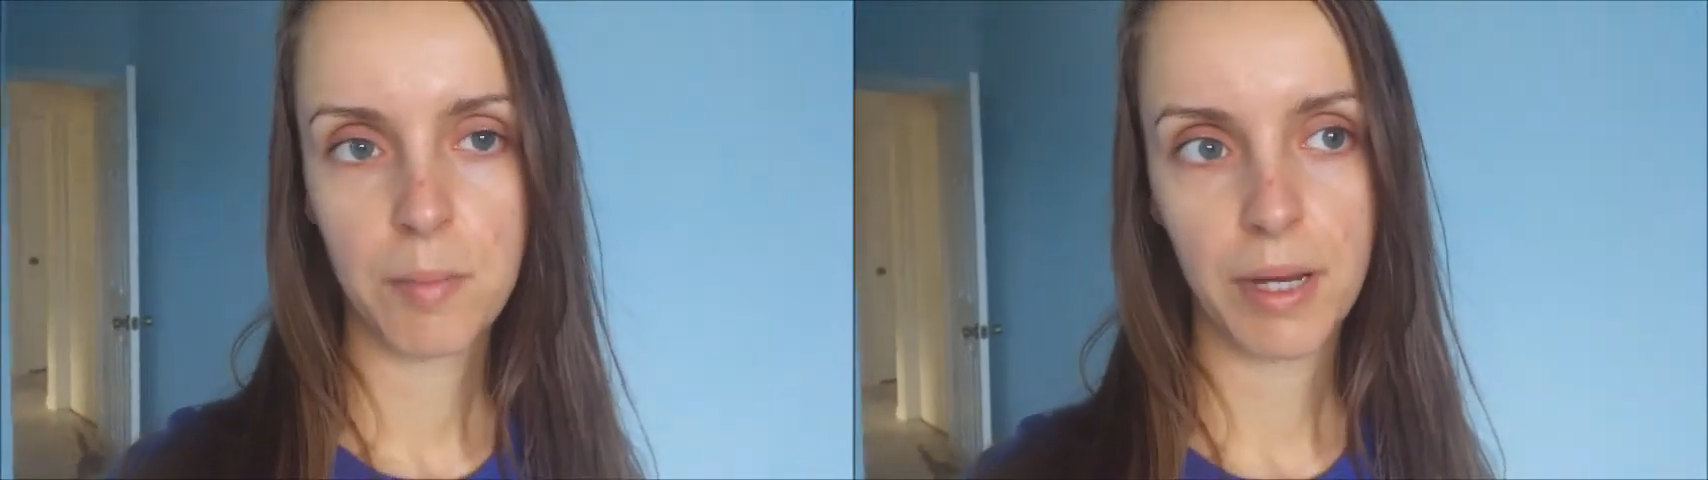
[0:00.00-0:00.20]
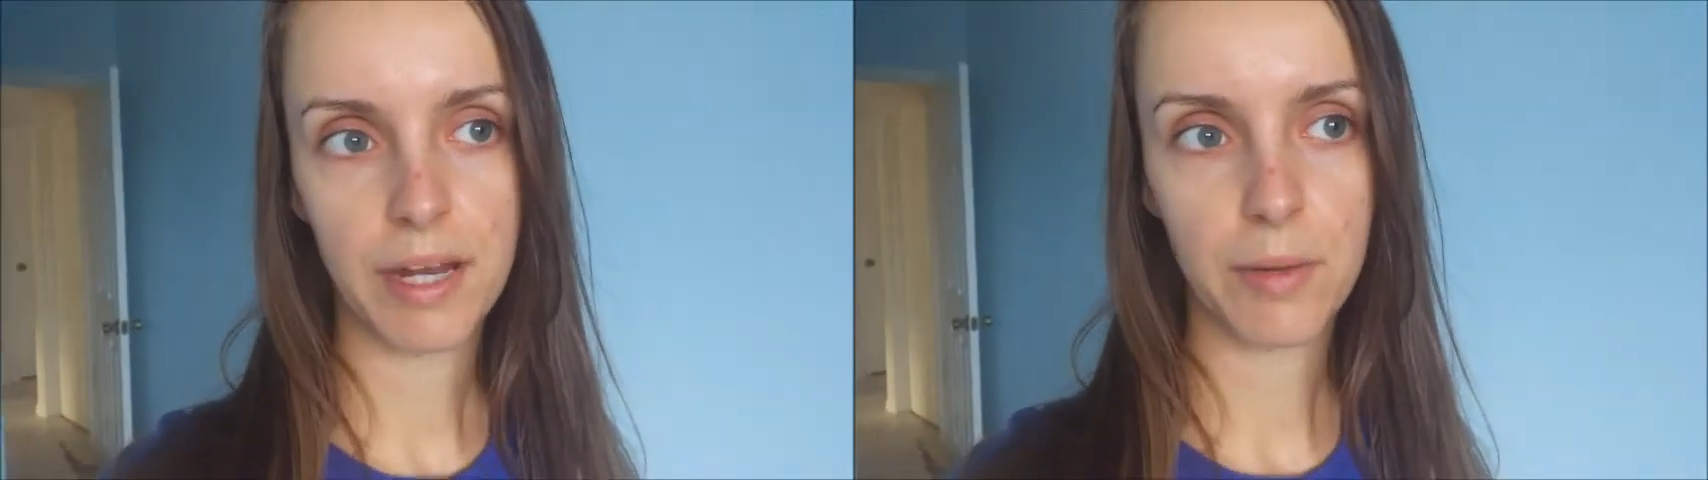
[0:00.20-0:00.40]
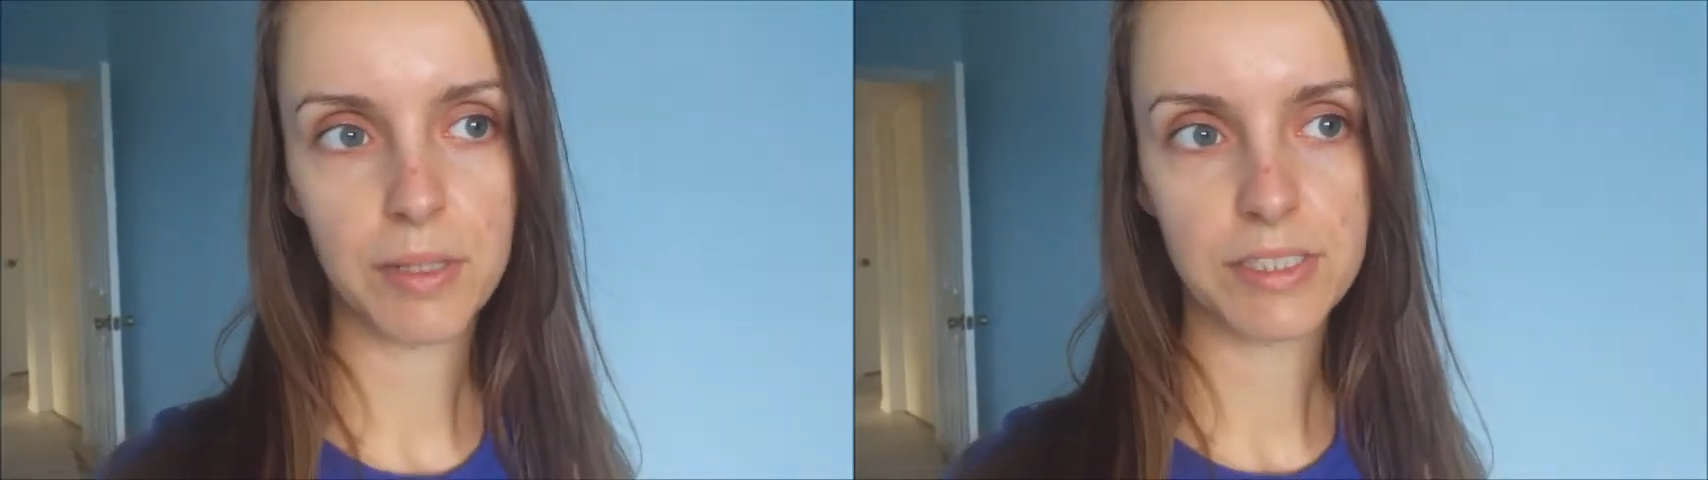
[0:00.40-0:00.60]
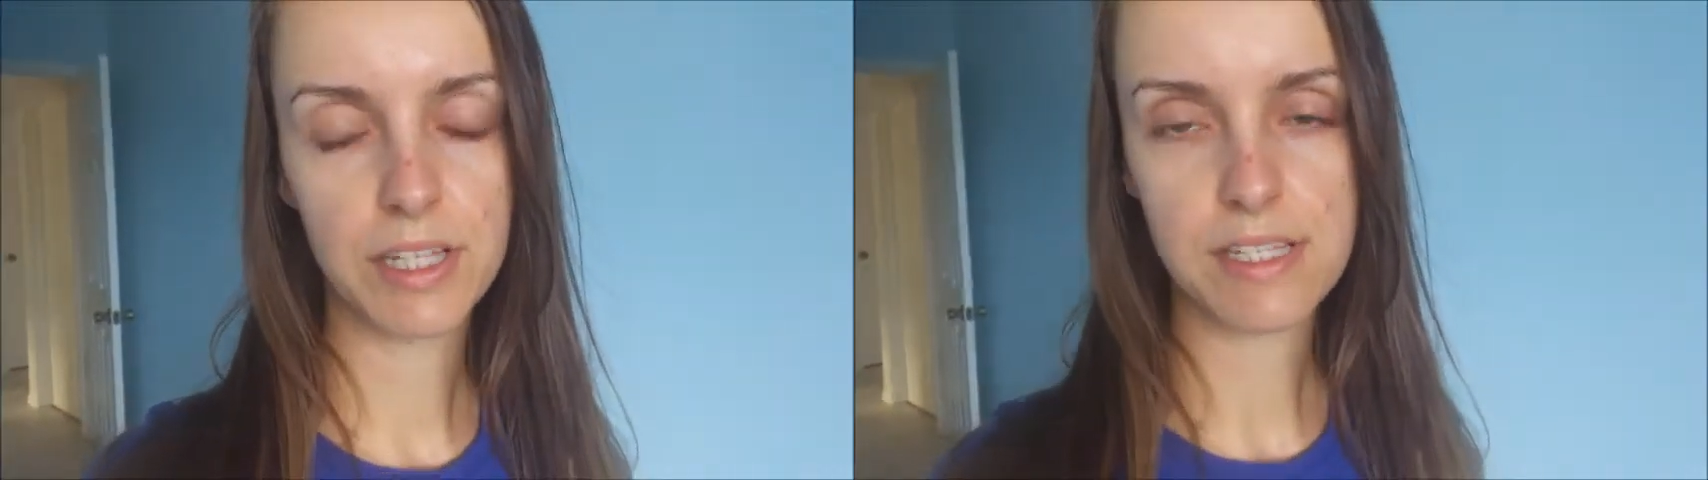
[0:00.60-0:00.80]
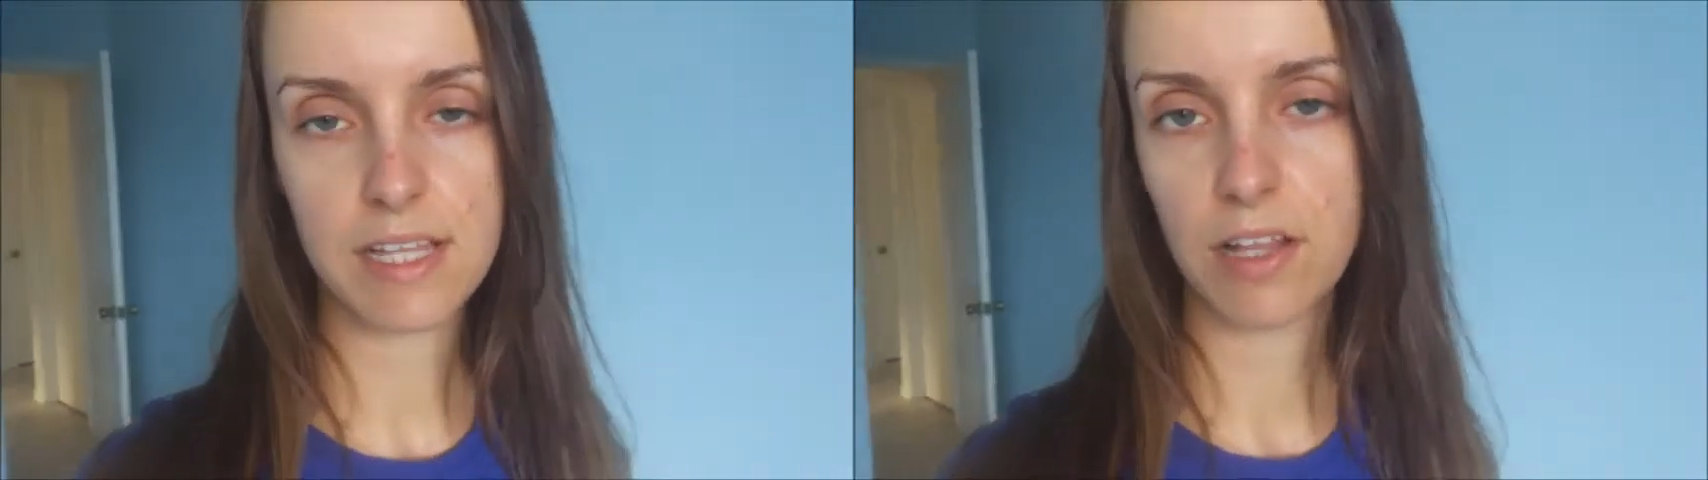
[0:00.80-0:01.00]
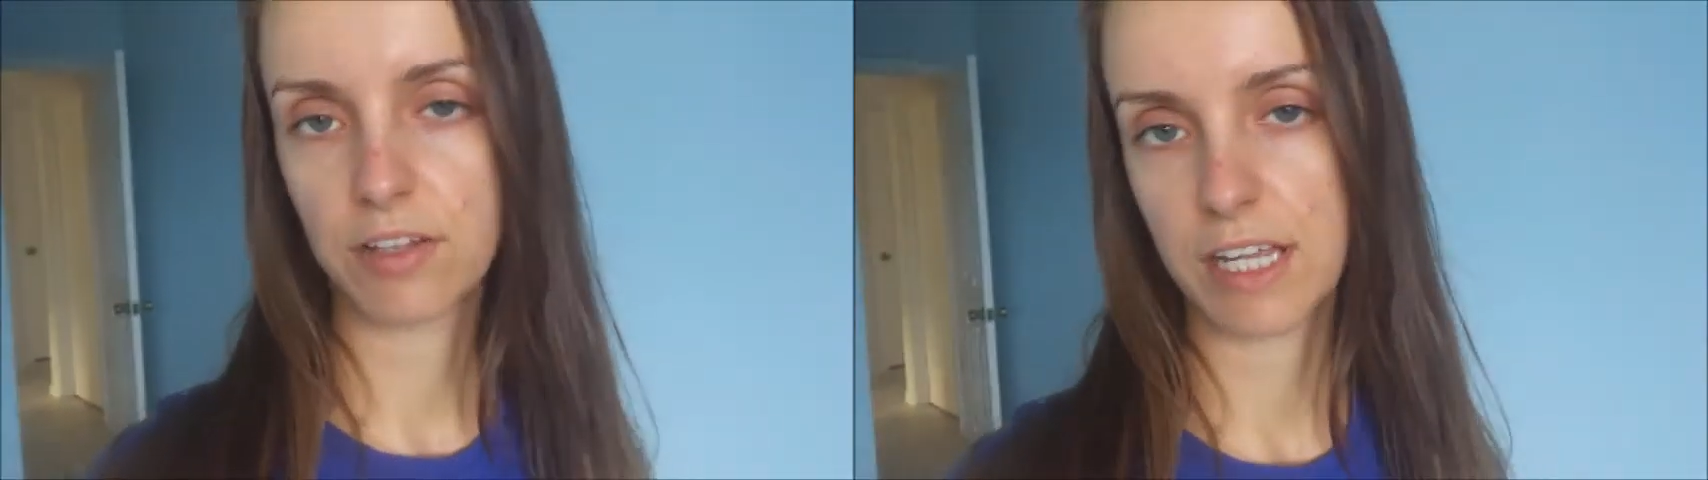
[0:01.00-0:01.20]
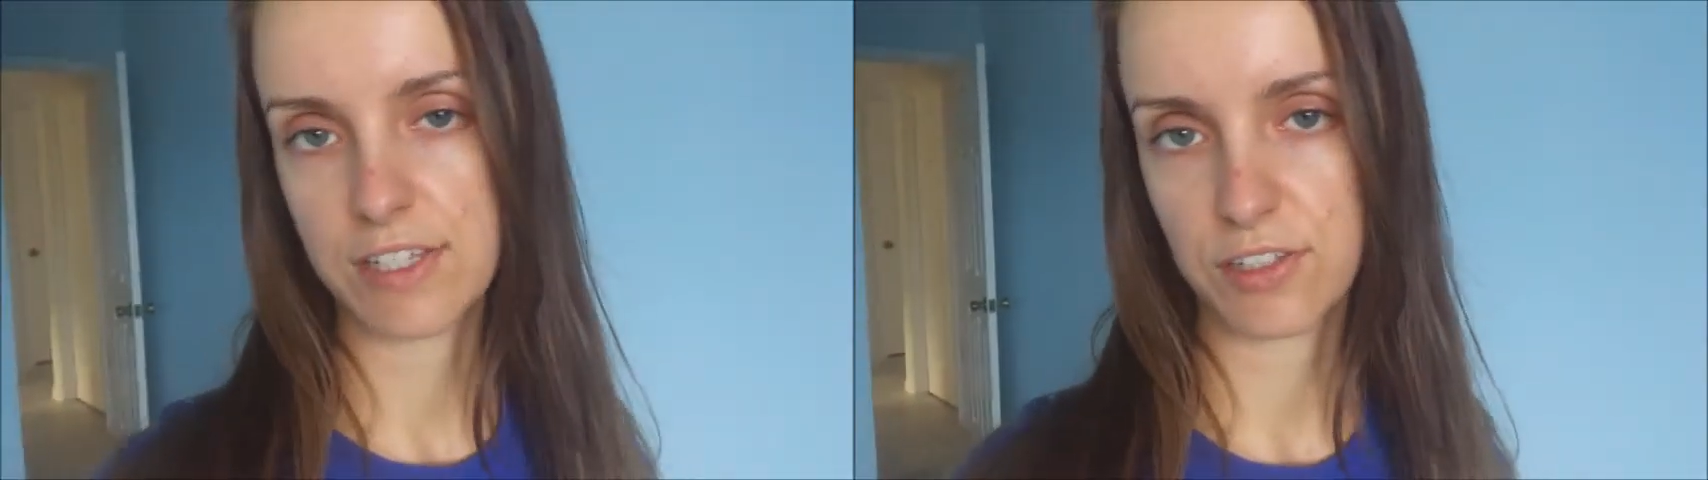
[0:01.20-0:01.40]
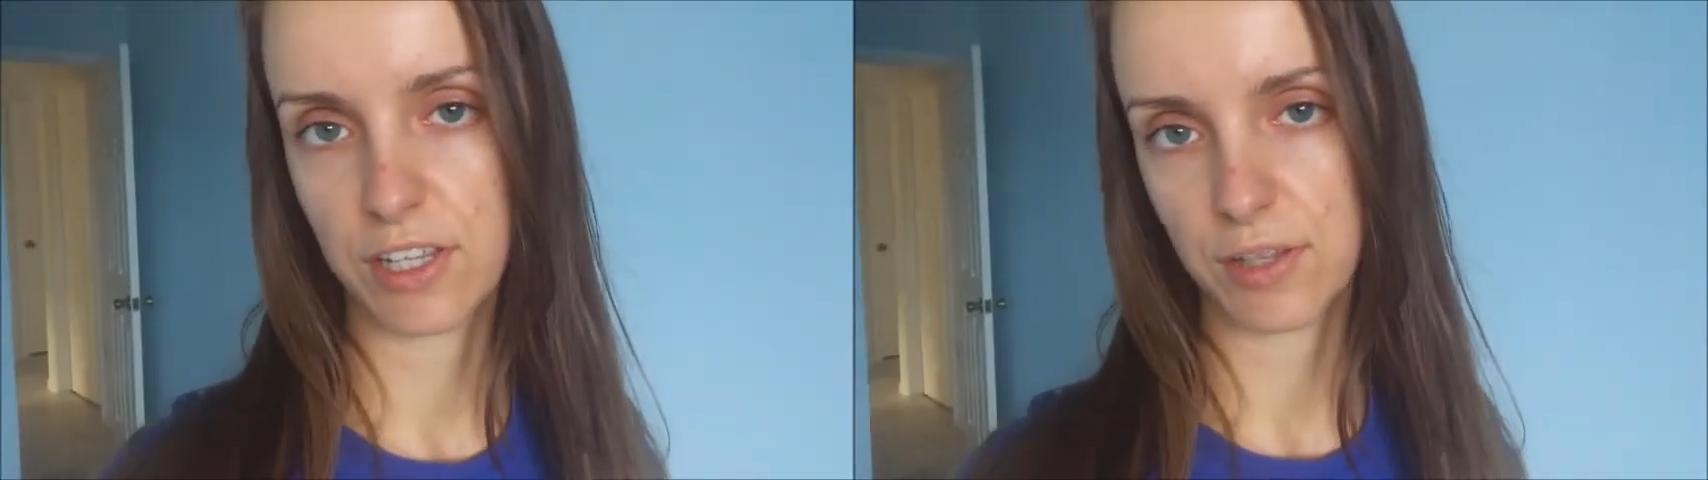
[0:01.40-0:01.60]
but I went to the salon yesterday.